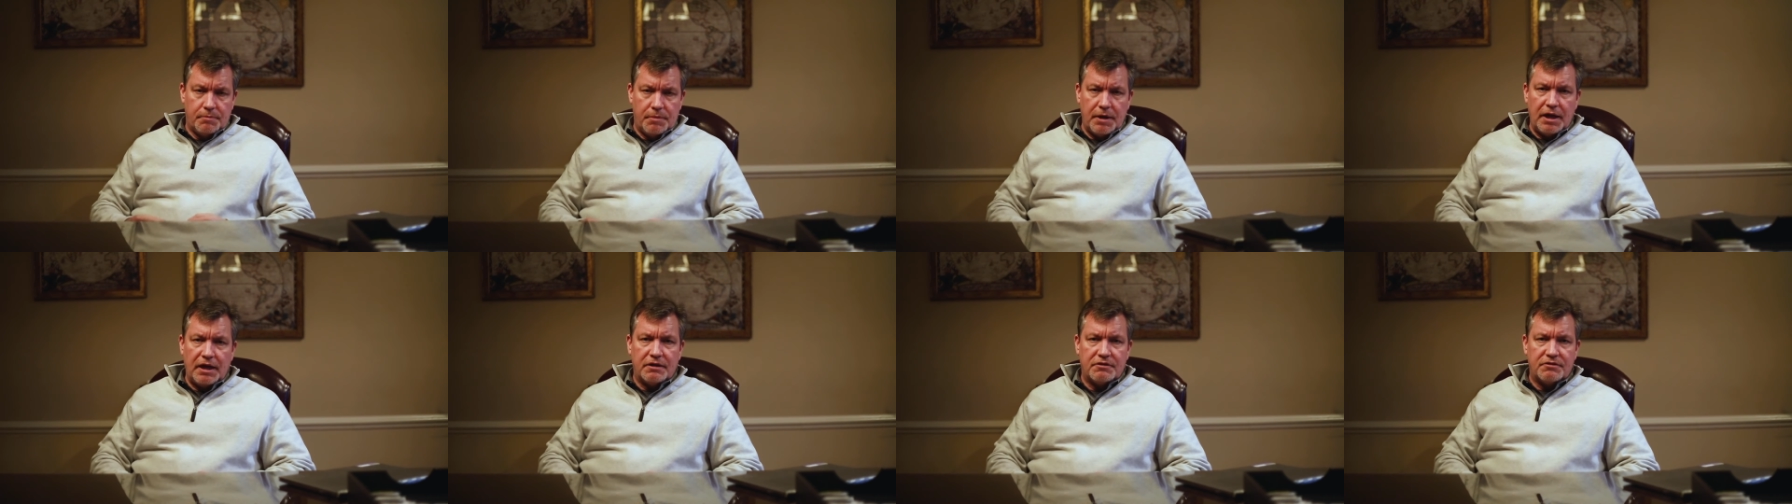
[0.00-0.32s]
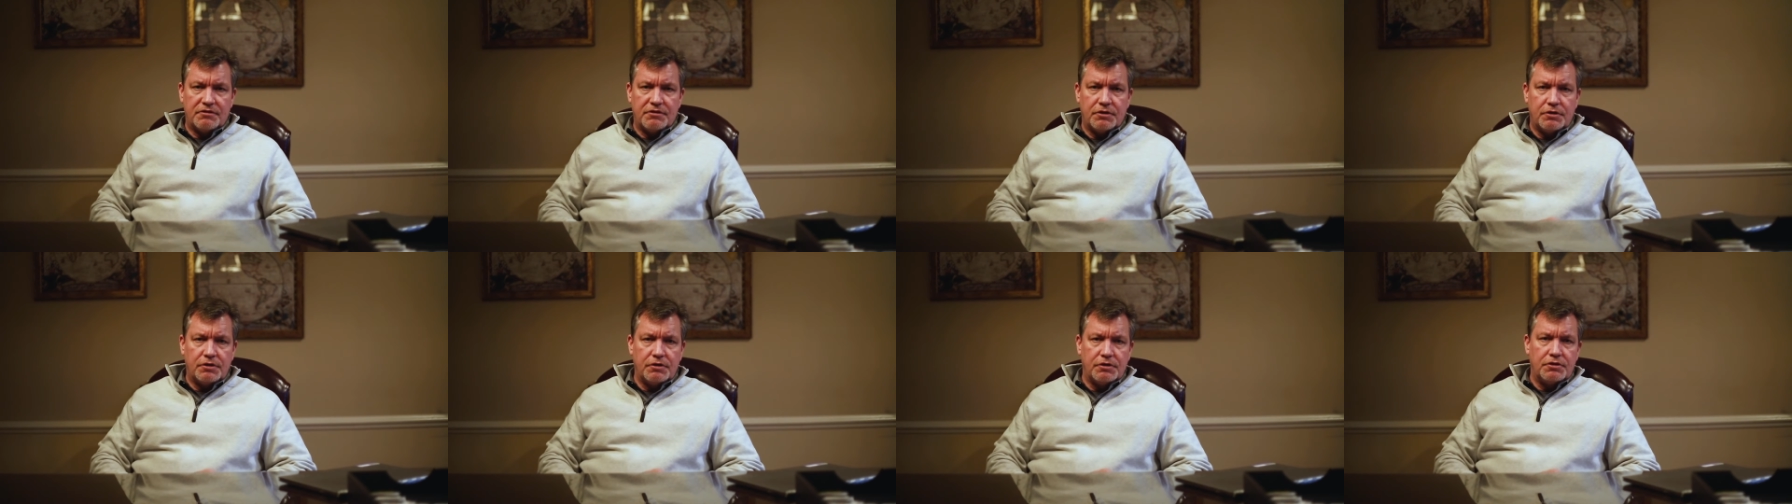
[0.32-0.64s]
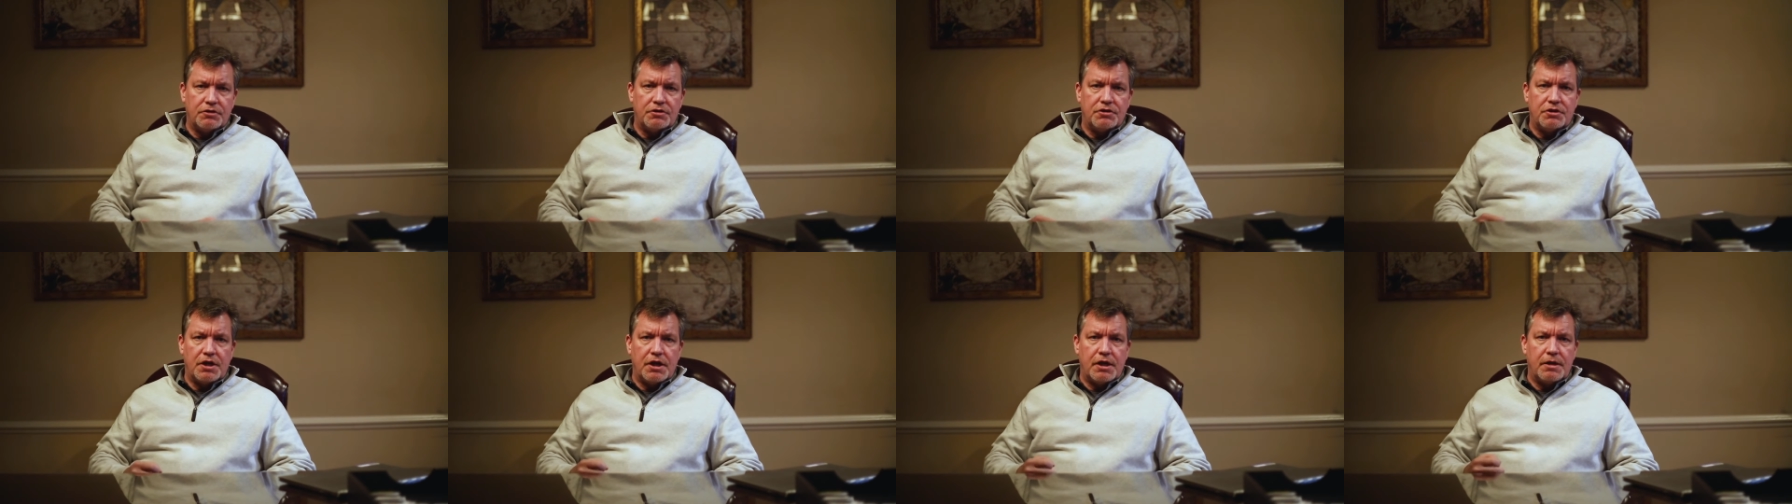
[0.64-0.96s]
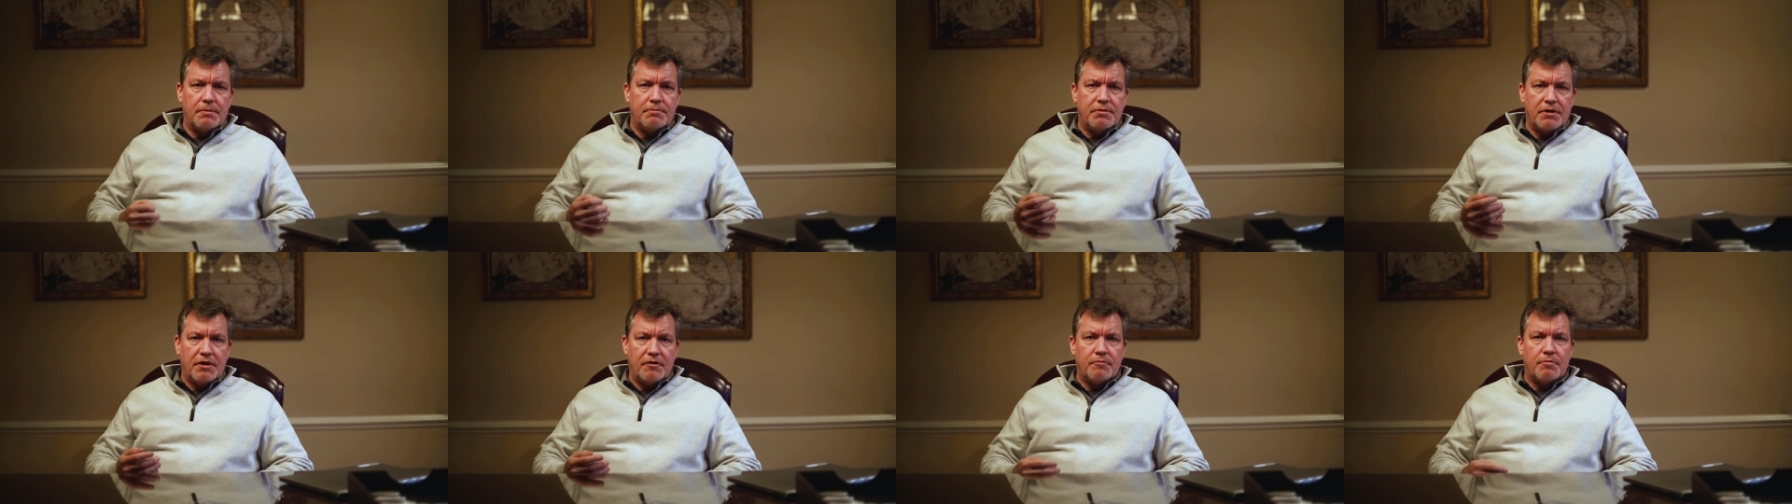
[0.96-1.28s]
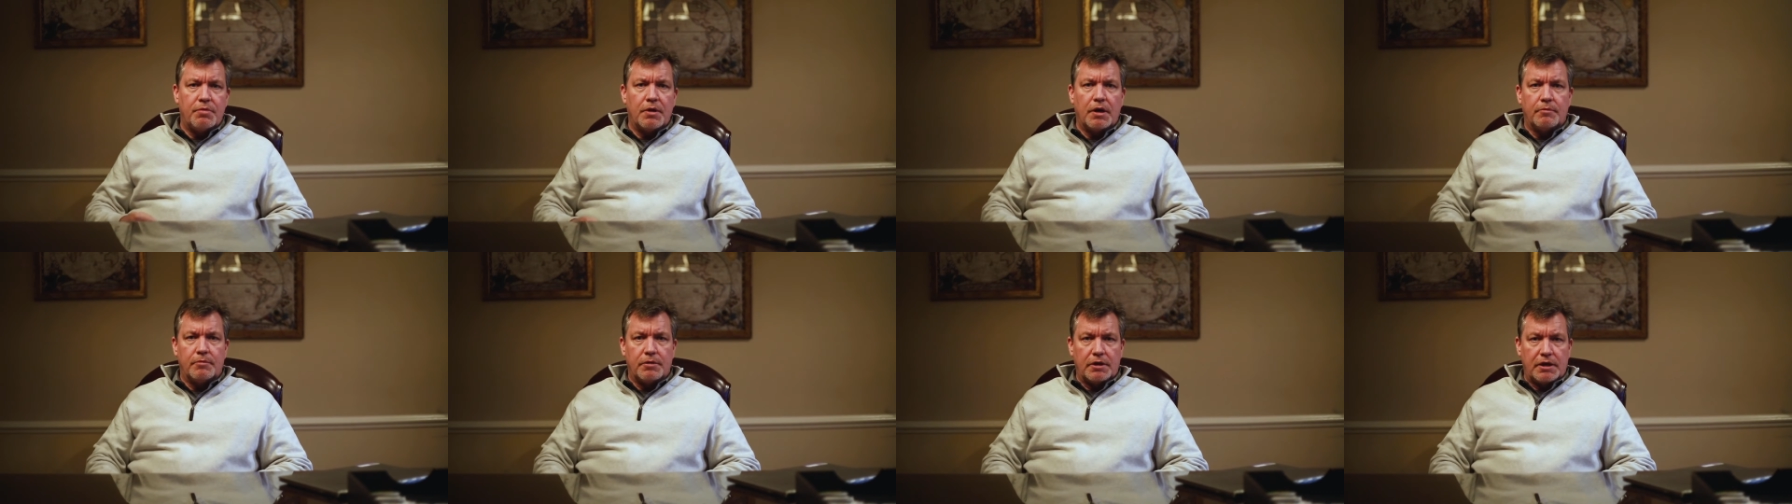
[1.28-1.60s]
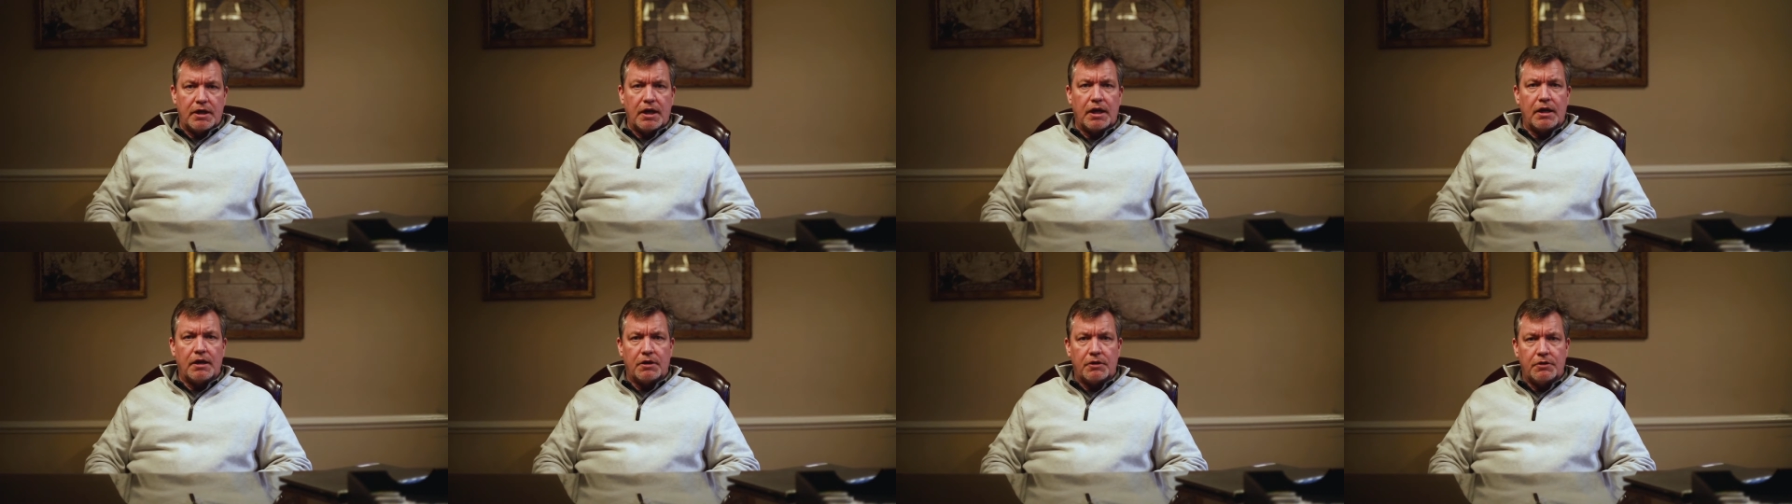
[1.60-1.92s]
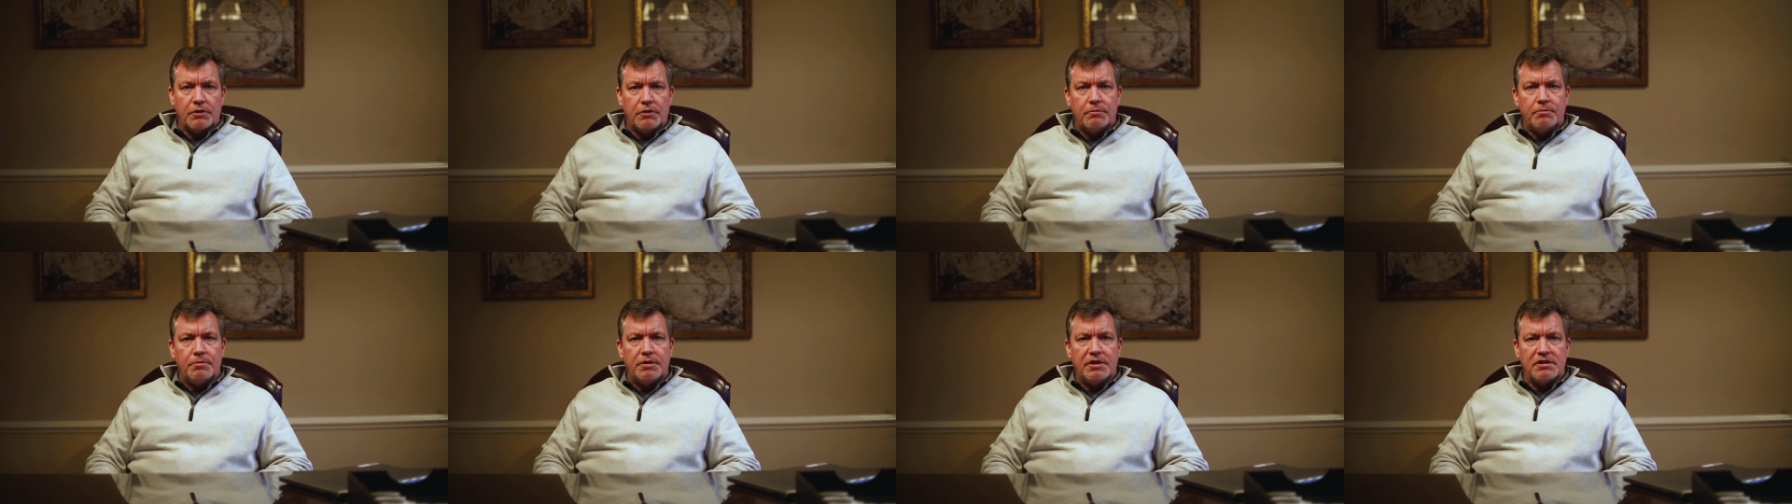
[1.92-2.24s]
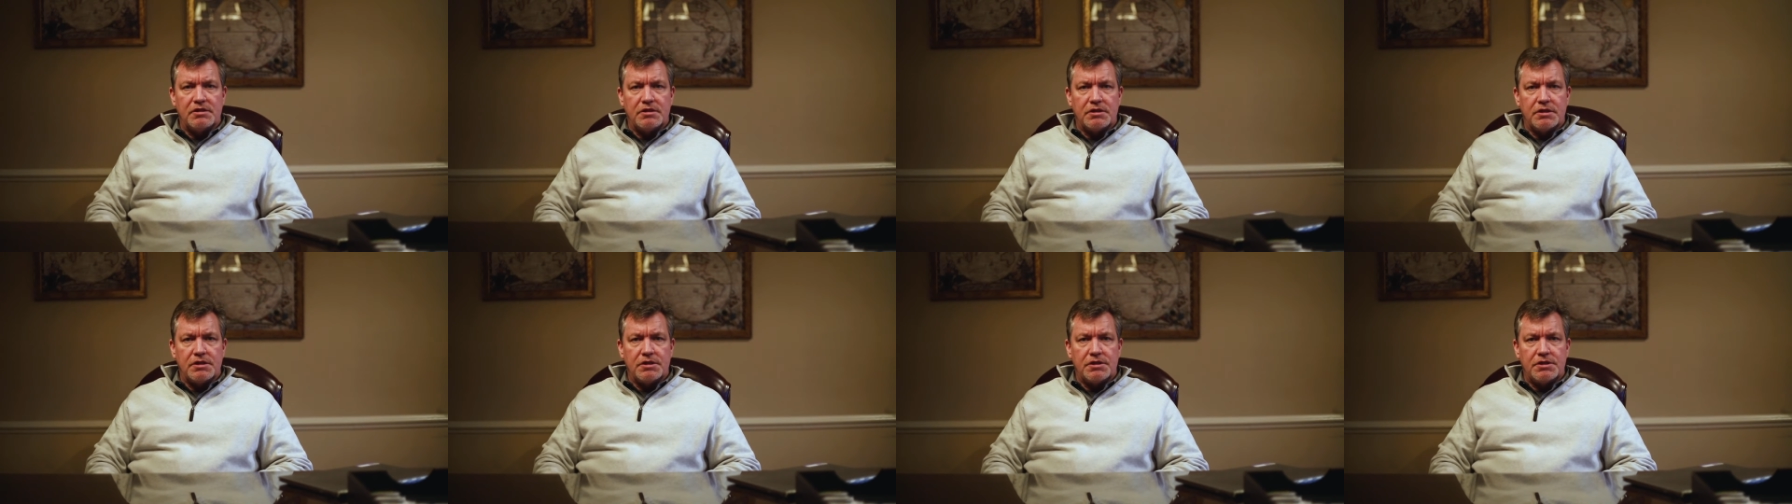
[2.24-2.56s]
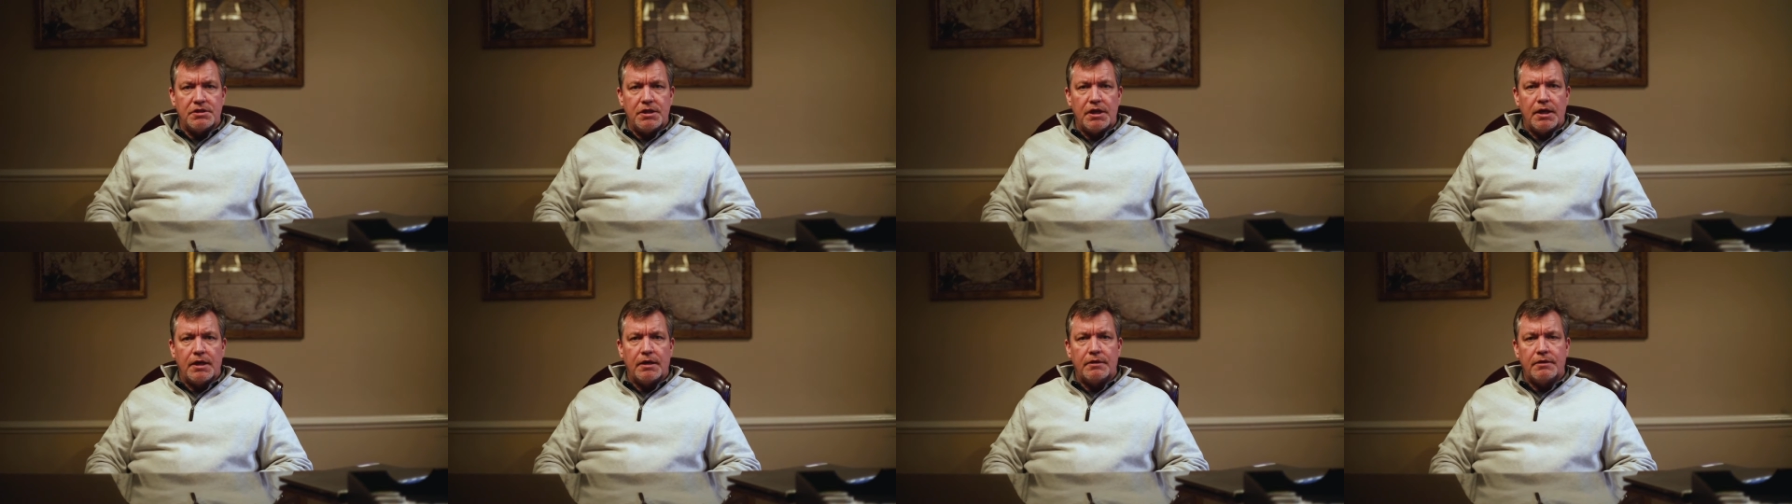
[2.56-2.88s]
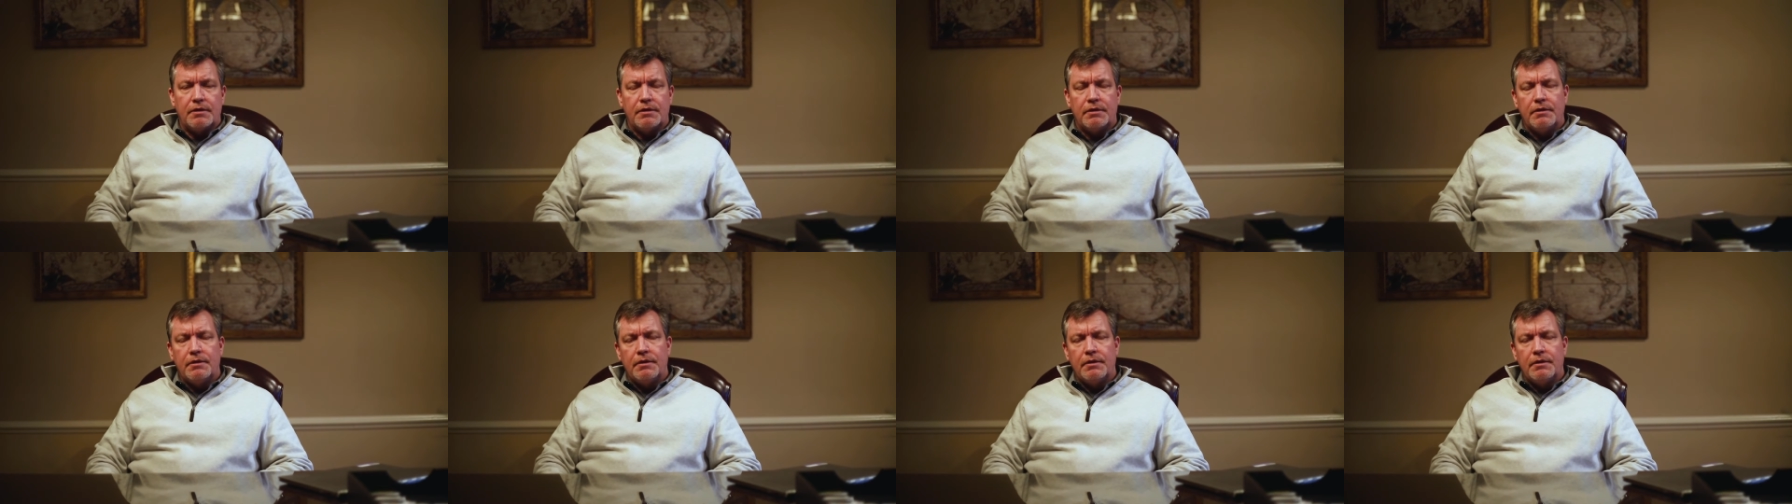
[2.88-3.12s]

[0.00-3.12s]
the bank's in good shape, they've probably got a good business yet,